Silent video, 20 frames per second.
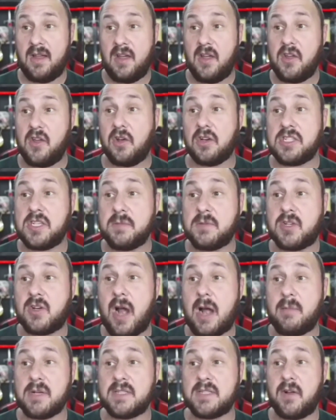Your
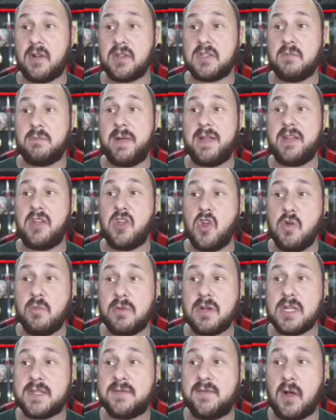subscribers have also made
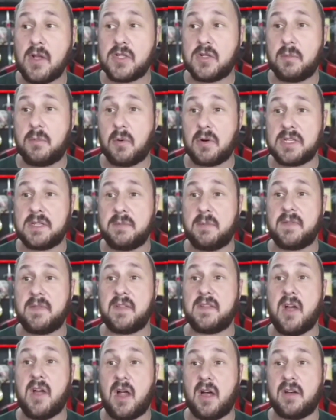numerous false reports about the
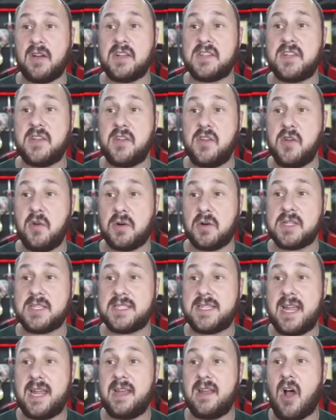Doherty's to New York
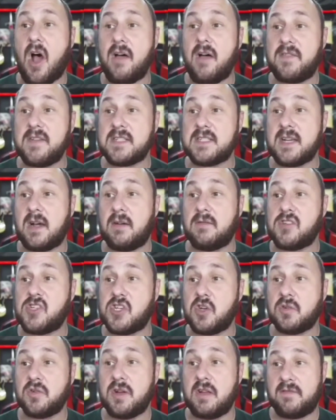State Office of
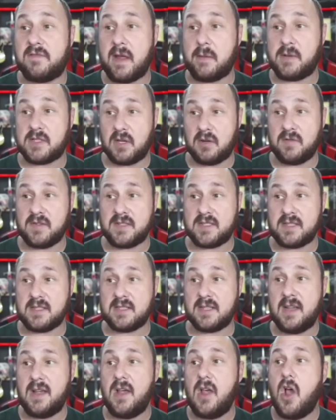Children and Family Services,